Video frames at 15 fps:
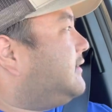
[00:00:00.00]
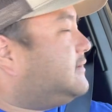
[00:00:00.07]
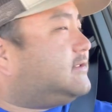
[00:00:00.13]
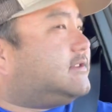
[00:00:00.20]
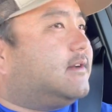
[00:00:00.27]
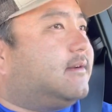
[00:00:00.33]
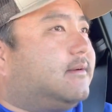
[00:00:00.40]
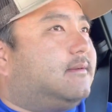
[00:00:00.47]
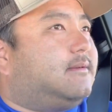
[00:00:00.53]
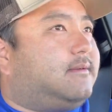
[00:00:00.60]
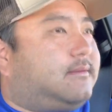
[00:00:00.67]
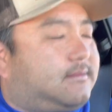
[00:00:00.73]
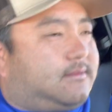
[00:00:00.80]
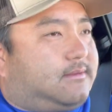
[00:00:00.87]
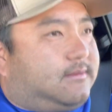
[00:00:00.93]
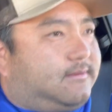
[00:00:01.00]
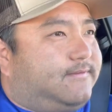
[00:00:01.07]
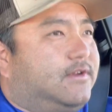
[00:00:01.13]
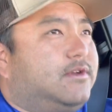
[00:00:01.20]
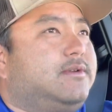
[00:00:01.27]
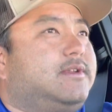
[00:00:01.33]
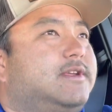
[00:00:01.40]
So,
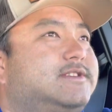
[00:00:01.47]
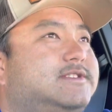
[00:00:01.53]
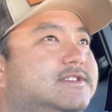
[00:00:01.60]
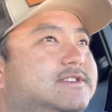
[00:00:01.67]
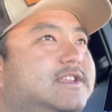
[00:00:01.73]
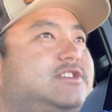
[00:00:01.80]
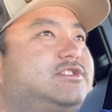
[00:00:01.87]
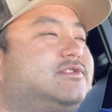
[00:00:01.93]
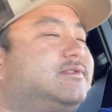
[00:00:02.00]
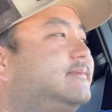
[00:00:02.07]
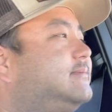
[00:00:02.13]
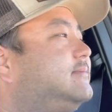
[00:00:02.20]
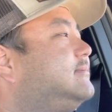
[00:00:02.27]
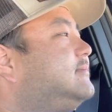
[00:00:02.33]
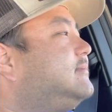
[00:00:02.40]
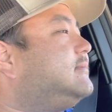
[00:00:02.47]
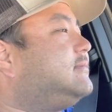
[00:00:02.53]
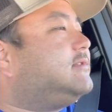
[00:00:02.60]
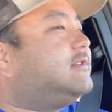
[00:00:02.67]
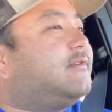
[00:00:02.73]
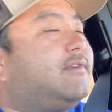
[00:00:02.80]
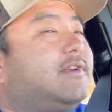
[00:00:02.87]
food is essential.
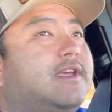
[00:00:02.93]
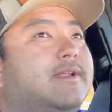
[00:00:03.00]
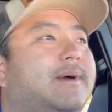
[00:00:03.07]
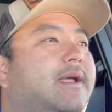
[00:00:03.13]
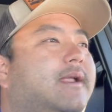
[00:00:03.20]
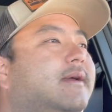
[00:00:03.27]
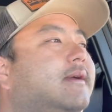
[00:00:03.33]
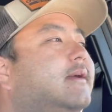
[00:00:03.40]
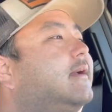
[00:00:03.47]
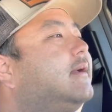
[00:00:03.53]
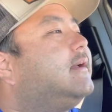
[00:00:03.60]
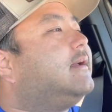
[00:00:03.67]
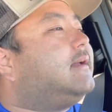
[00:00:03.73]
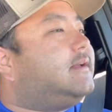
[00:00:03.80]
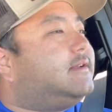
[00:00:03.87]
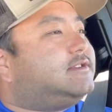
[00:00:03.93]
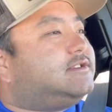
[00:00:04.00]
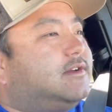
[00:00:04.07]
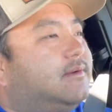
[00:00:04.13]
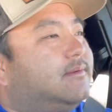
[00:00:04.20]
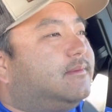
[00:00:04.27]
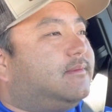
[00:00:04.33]
Don't forget about it.
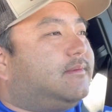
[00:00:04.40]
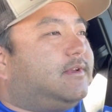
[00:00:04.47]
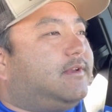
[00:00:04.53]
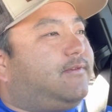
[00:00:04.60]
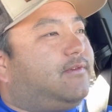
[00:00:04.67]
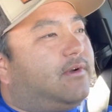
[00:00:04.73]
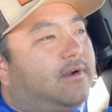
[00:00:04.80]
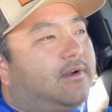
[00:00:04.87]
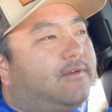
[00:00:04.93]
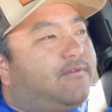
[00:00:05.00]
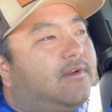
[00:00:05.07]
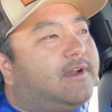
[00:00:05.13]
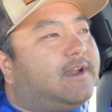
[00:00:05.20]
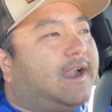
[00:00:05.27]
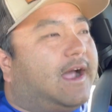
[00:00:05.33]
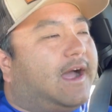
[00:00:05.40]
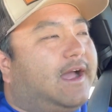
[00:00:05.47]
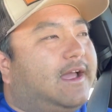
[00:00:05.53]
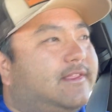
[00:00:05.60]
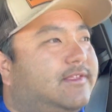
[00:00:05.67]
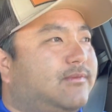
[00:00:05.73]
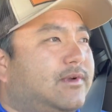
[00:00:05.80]
So, if you're
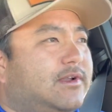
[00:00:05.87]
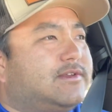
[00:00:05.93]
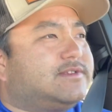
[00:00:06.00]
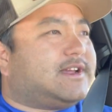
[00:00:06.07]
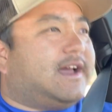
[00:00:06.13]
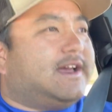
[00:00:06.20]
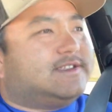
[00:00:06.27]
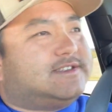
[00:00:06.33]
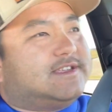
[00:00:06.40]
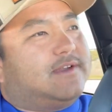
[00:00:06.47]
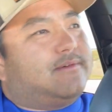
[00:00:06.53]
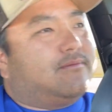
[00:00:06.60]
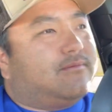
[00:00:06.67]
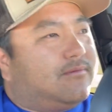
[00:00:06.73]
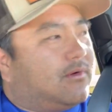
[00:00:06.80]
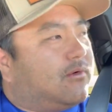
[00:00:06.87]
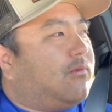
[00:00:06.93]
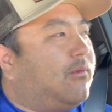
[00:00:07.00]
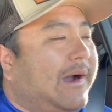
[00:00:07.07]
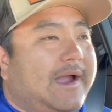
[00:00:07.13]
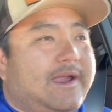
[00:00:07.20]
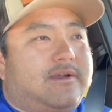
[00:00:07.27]
not one of those guys that
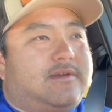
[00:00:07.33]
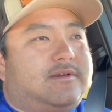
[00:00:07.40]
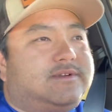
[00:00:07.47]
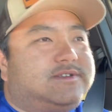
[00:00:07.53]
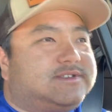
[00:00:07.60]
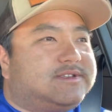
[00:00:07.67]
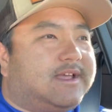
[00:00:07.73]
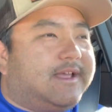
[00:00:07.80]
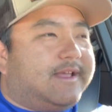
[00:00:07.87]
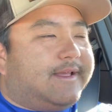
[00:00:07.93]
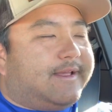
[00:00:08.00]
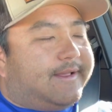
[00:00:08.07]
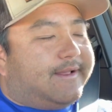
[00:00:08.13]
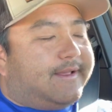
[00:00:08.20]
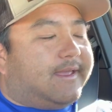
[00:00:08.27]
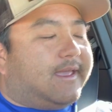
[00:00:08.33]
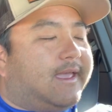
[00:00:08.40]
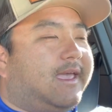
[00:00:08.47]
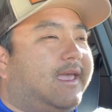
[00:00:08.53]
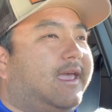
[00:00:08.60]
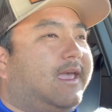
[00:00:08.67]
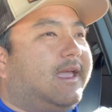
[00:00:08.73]
requires
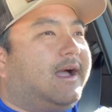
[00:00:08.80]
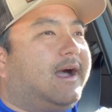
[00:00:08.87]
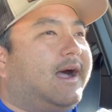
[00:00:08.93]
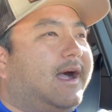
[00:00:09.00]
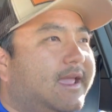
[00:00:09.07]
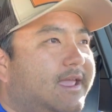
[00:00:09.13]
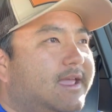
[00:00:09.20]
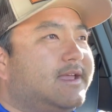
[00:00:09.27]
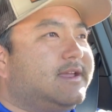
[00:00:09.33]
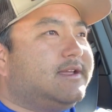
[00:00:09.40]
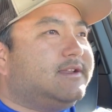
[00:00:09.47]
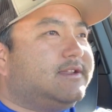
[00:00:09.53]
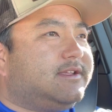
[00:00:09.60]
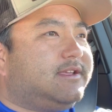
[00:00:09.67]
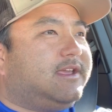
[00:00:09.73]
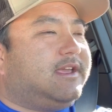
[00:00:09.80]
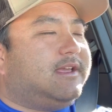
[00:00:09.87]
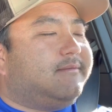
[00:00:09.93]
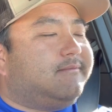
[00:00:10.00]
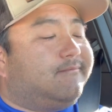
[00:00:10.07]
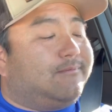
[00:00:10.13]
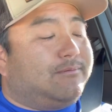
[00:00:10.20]
a high-end
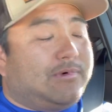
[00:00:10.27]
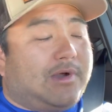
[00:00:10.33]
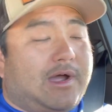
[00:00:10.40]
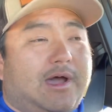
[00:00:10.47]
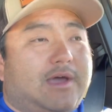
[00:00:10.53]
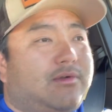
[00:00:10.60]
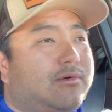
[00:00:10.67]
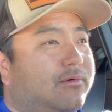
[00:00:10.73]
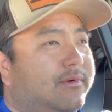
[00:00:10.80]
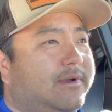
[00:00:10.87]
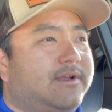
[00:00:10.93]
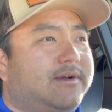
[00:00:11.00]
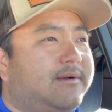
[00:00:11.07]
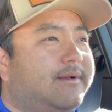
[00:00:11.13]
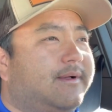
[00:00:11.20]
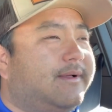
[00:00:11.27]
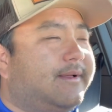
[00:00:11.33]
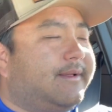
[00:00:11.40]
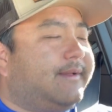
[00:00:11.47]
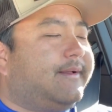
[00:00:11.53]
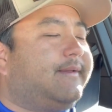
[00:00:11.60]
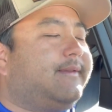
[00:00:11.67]
rod or reel,
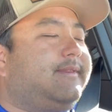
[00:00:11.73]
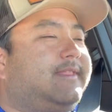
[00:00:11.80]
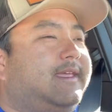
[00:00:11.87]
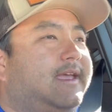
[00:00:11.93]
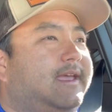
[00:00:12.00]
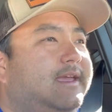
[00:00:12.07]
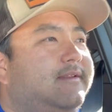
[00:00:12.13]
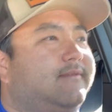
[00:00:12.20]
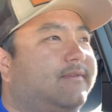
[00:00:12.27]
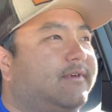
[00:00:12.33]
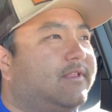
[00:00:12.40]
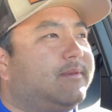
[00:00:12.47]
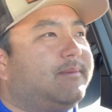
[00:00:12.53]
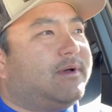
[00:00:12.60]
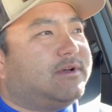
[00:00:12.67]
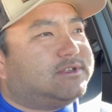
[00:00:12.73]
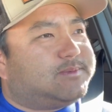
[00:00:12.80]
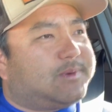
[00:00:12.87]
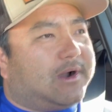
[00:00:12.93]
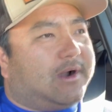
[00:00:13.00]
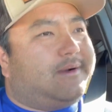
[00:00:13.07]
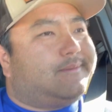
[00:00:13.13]
then for the most
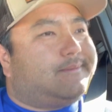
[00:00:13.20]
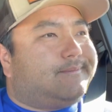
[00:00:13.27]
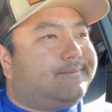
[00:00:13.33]
part,